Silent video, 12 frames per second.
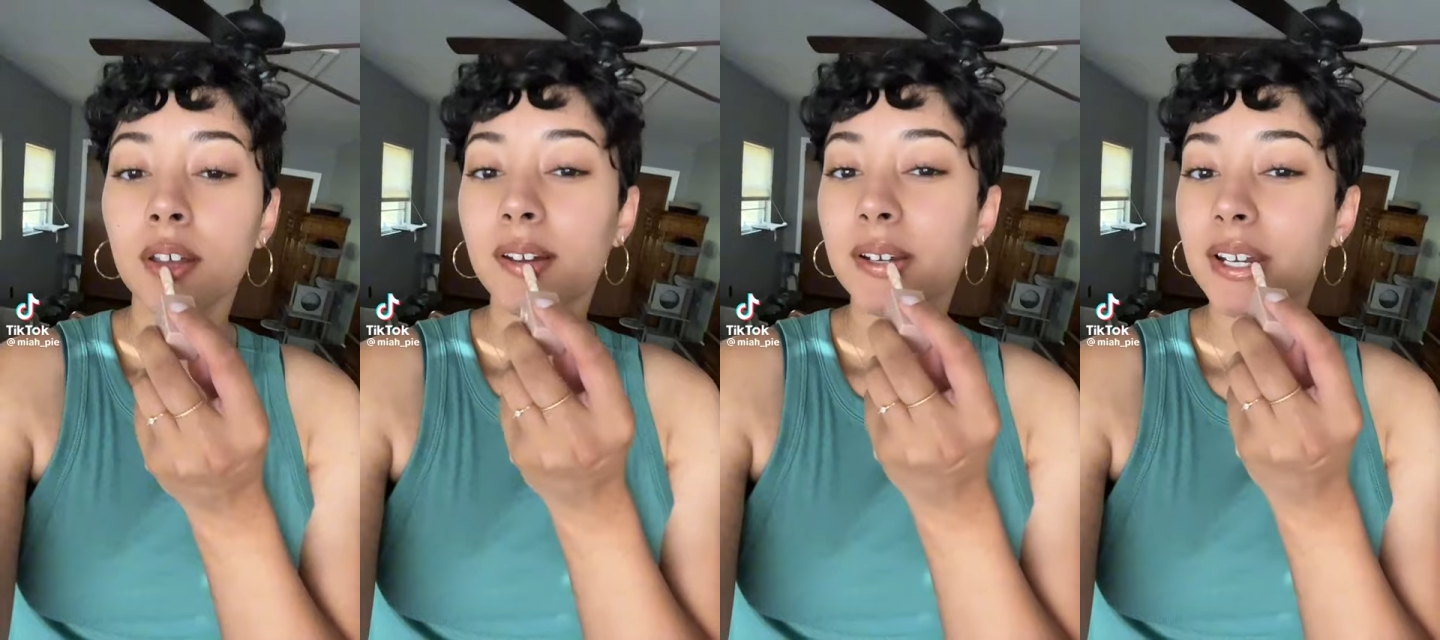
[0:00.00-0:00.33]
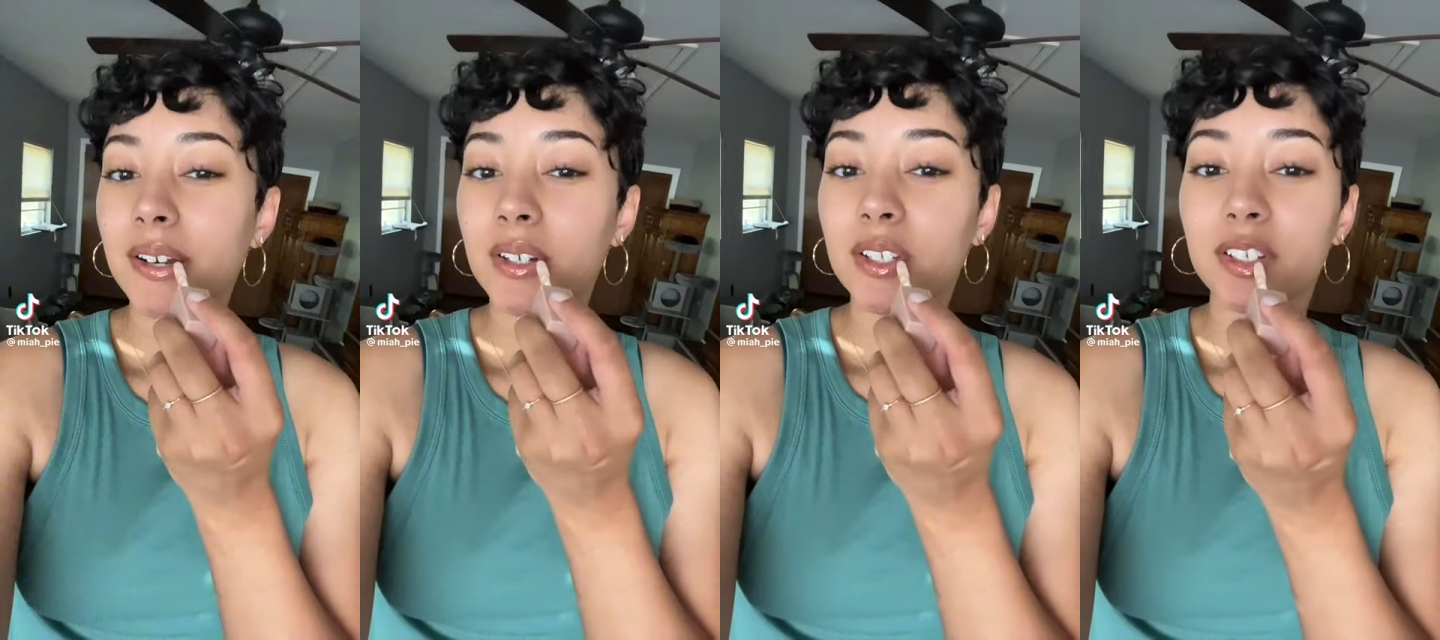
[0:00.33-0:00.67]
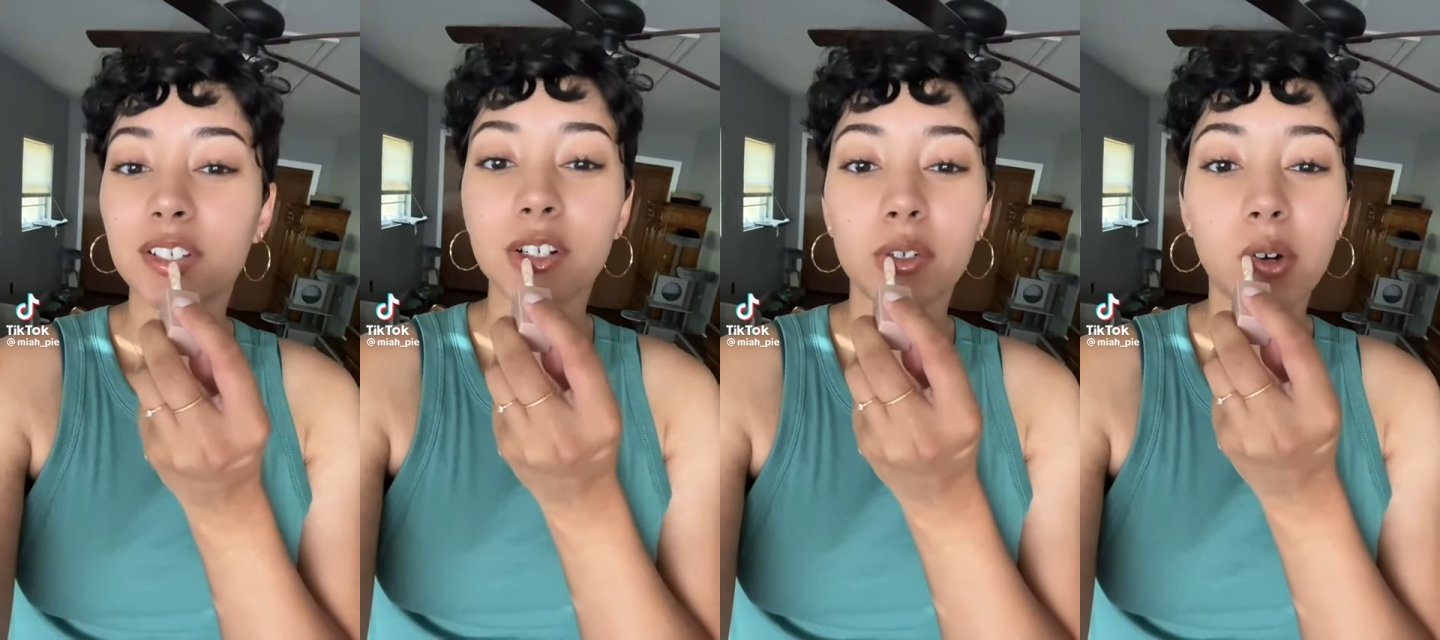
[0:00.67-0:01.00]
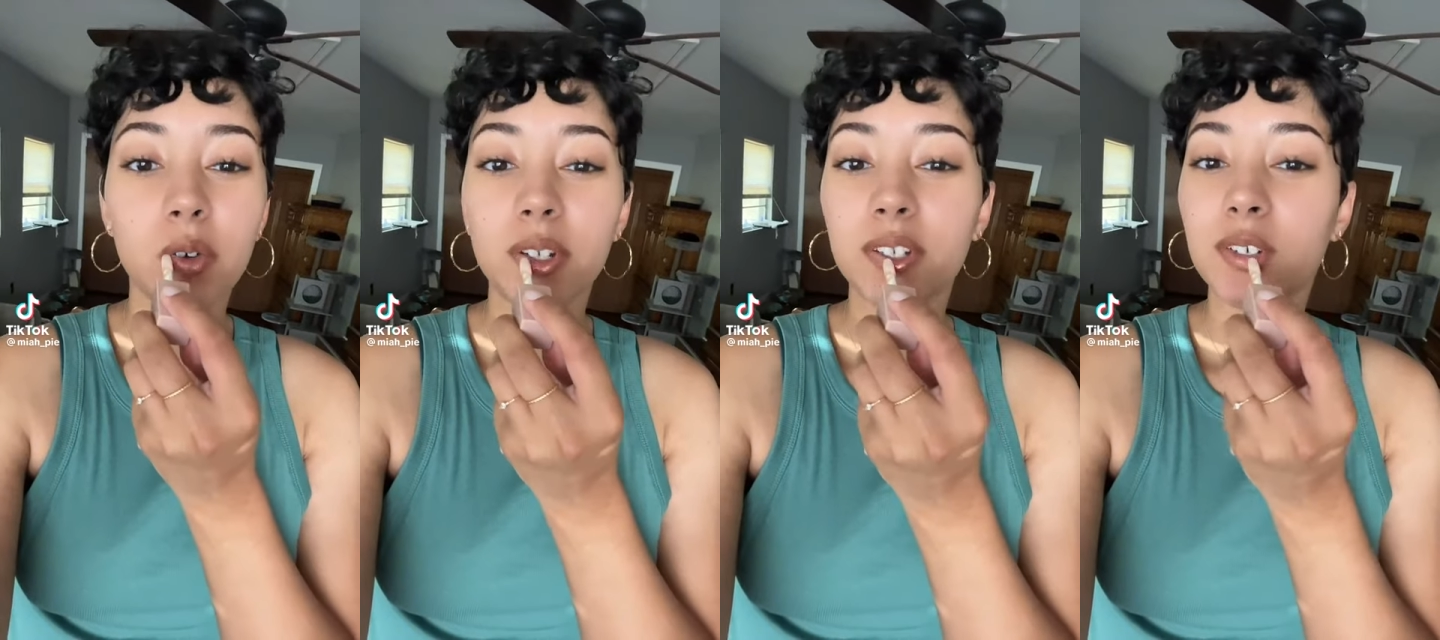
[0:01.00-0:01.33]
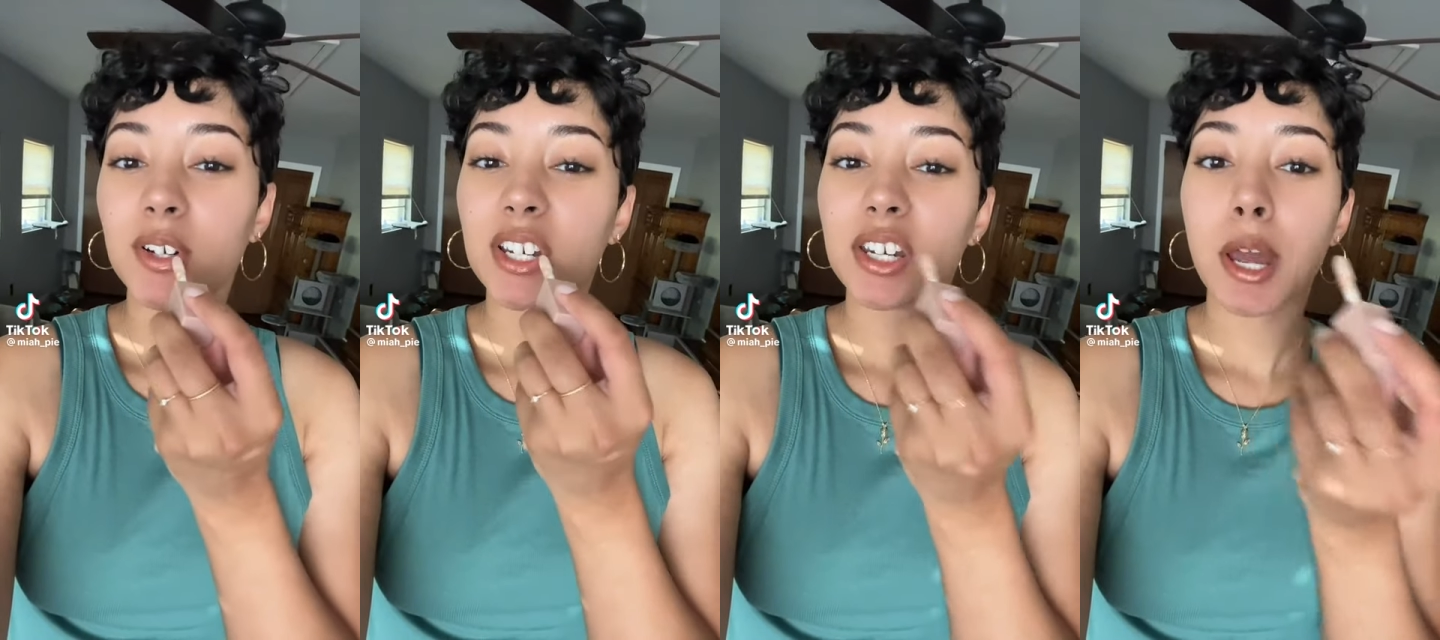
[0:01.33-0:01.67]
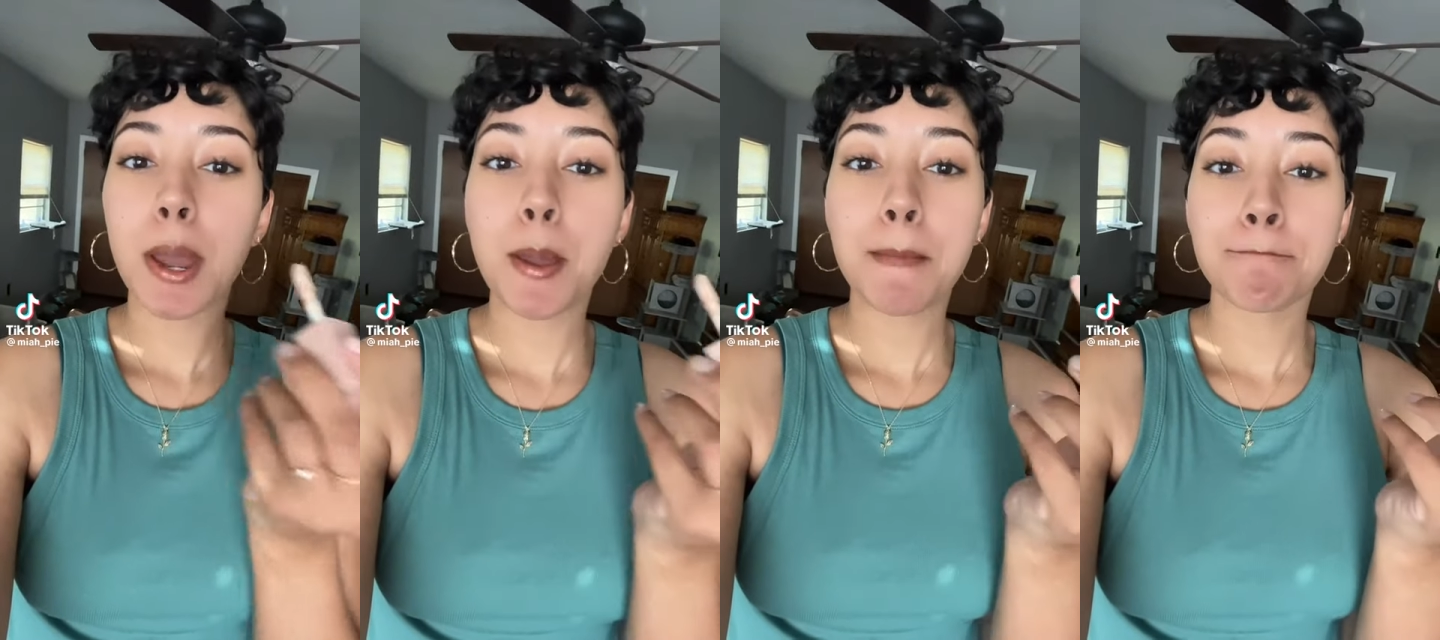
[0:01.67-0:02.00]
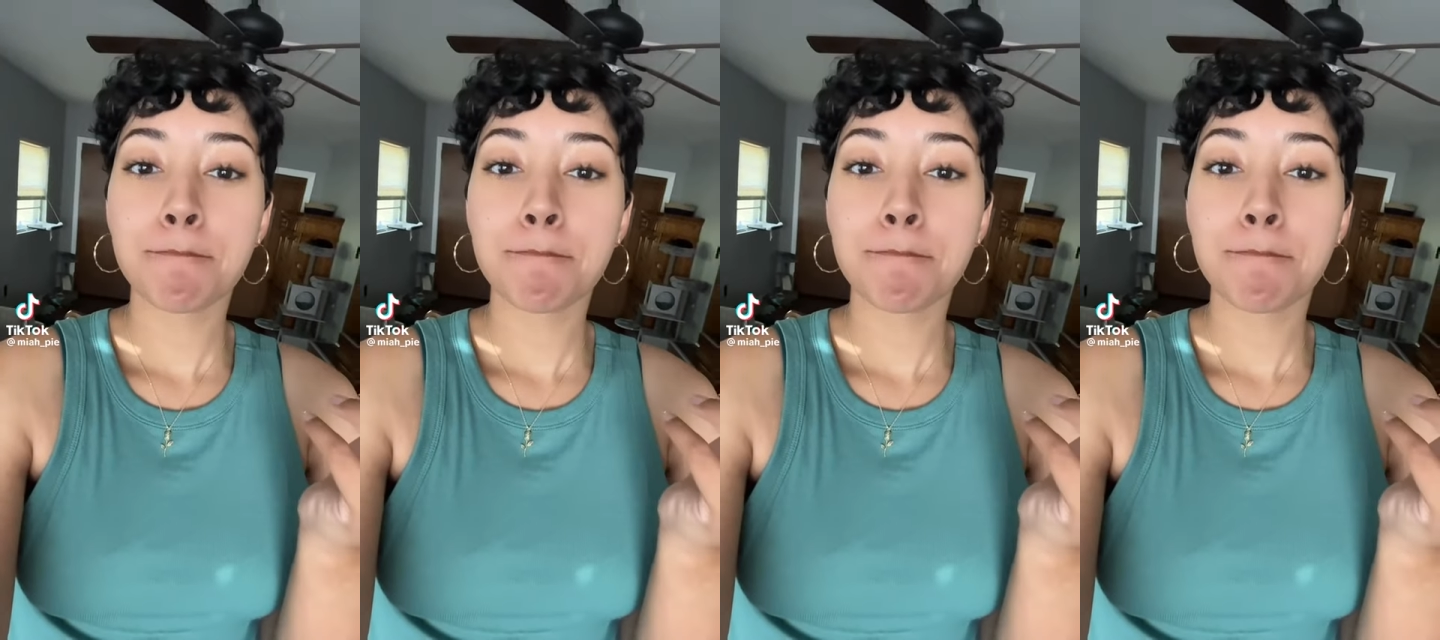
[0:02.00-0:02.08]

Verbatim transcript: I'm not really sure what we doing today.